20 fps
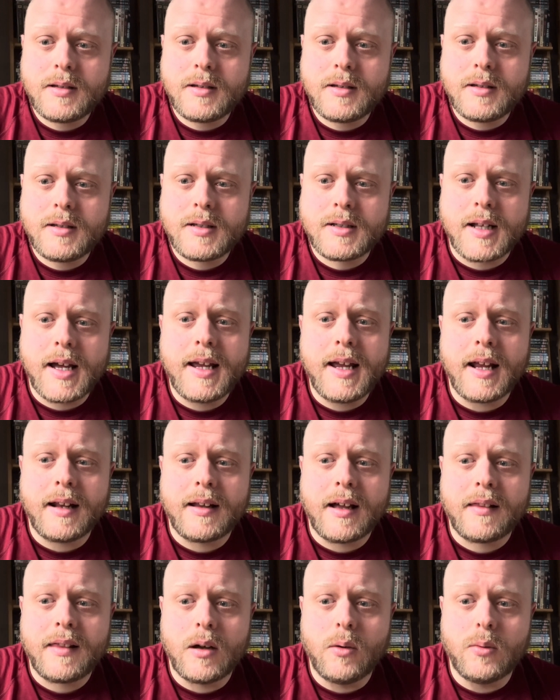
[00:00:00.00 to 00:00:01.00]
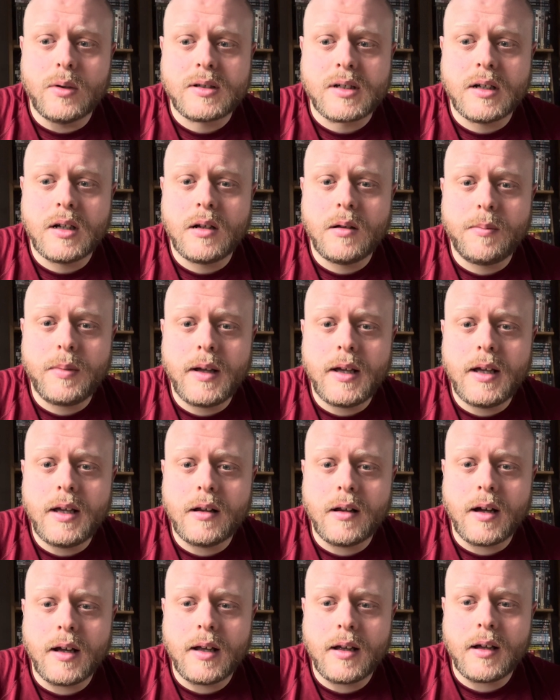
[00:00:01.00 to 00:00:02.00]
stating that there was going to be
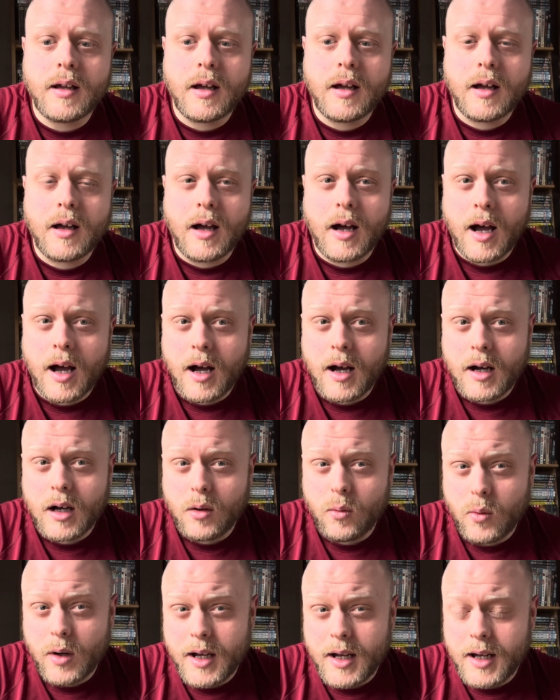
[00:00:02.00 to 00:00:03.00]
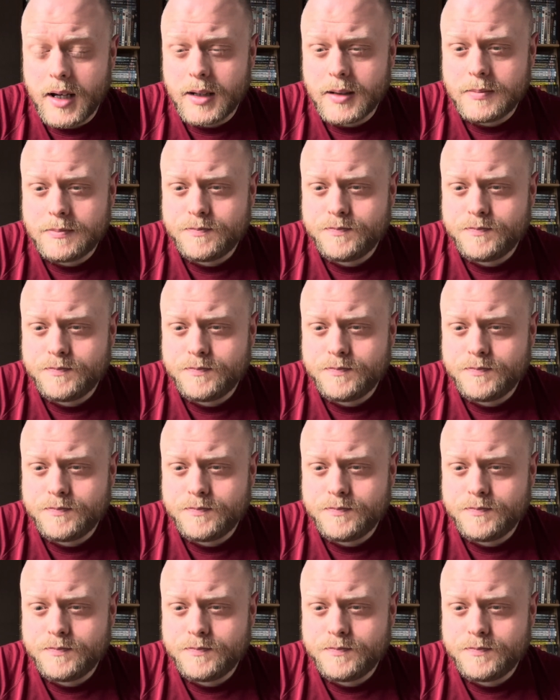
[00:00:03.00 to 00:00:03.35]
like a hardware